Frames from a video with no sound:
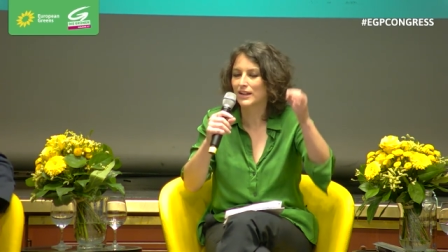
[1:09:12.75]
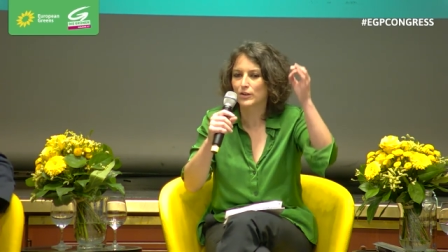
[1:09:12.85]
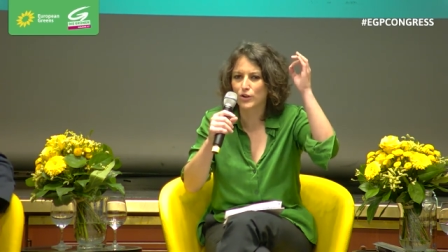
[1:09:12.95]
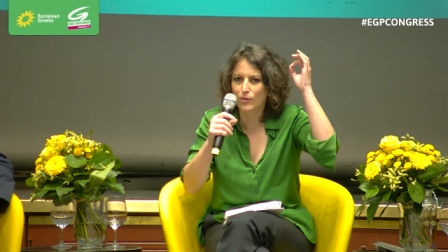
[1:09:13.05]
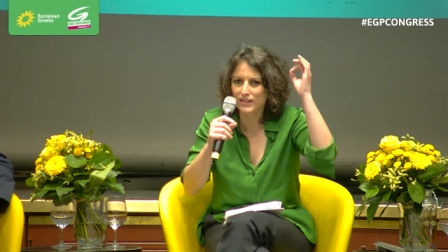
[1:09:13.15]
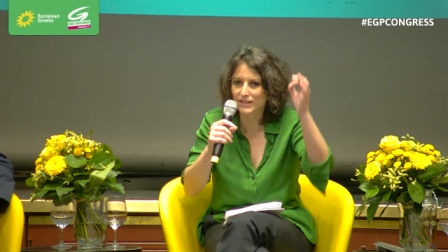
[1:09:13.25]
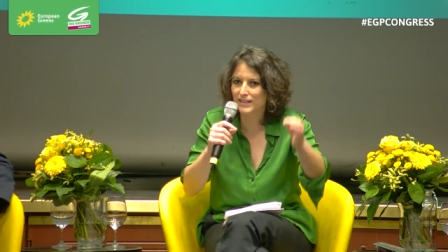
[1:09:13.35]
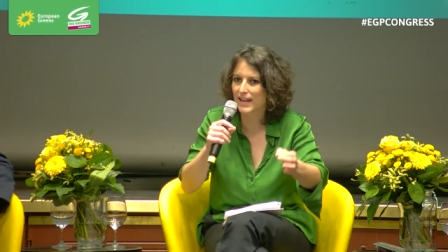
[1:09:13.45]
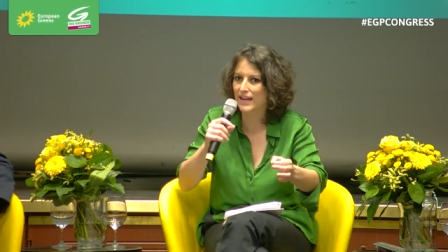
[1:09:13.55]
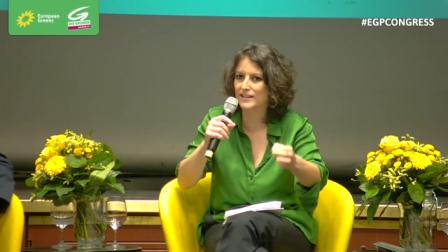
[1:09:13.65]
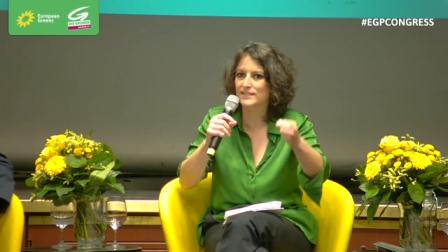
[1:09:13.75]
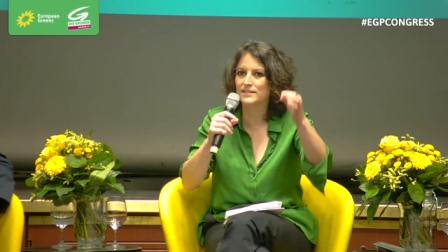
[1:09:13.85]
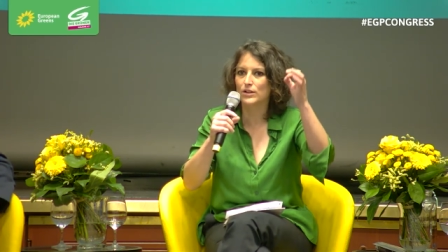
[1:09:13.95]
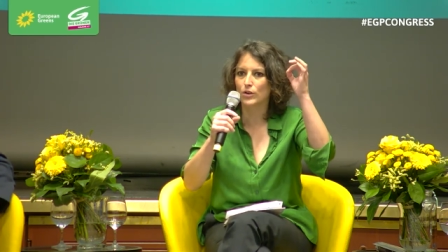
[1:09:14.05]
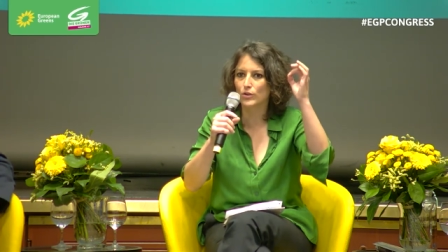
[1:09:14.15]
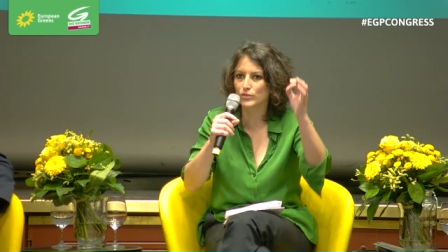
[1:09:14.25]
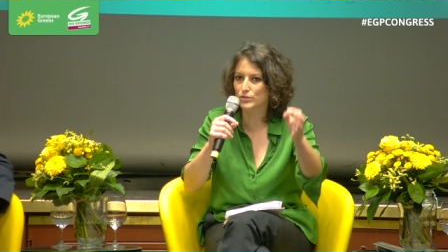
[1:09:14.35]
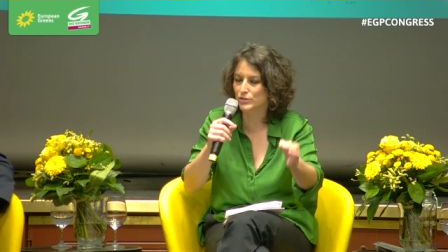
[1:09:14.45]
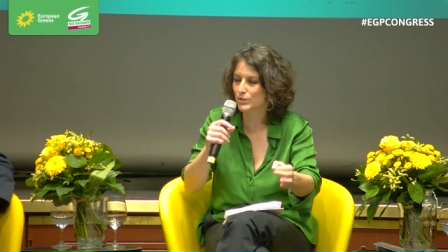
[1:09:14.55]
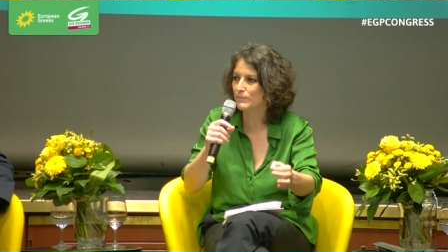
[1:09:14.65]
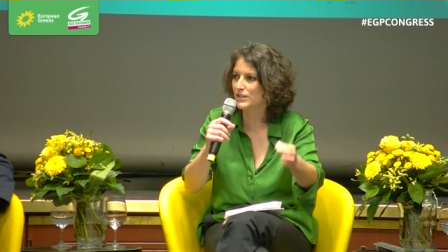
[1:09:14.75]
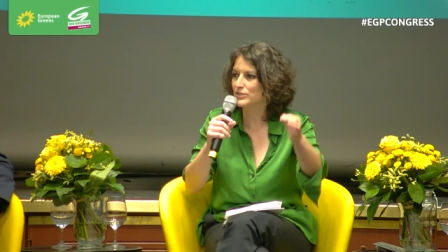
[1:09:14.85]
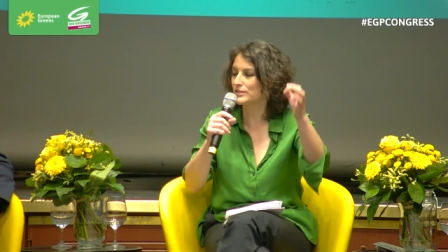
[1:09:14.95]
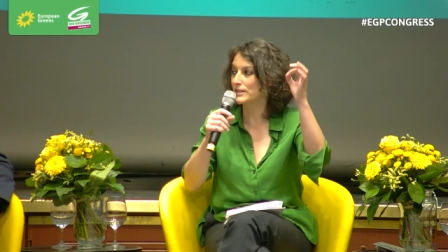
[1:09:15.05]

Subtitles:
going against all social measures